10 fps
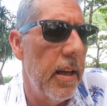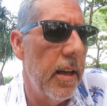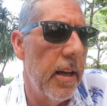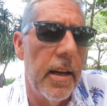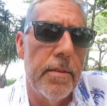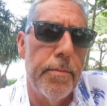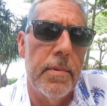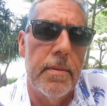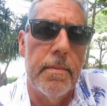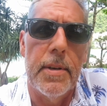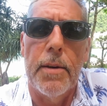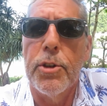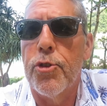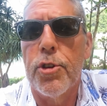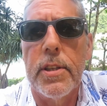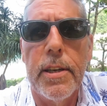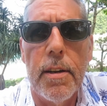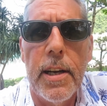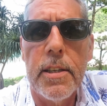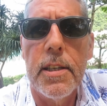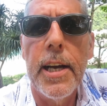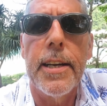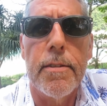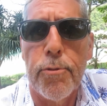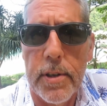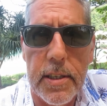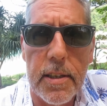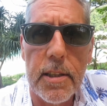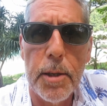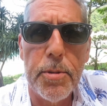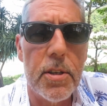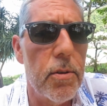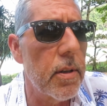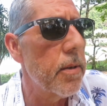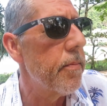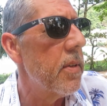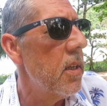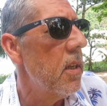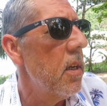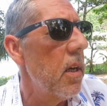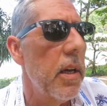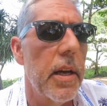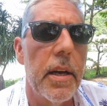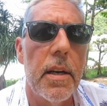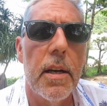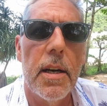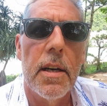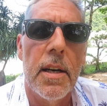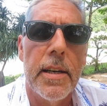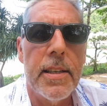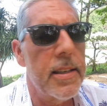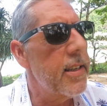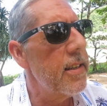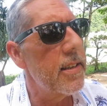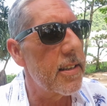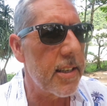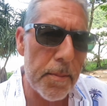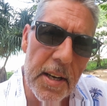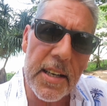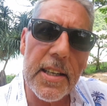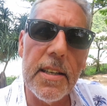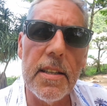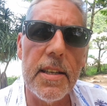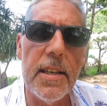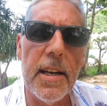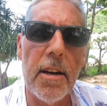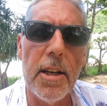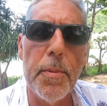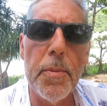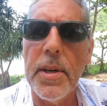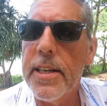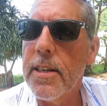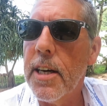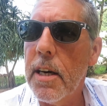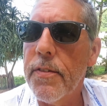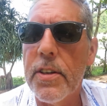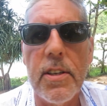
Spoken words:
And I was just there last night drinking the club soda, and I said, "Come on, get out, let me buy you a coffee."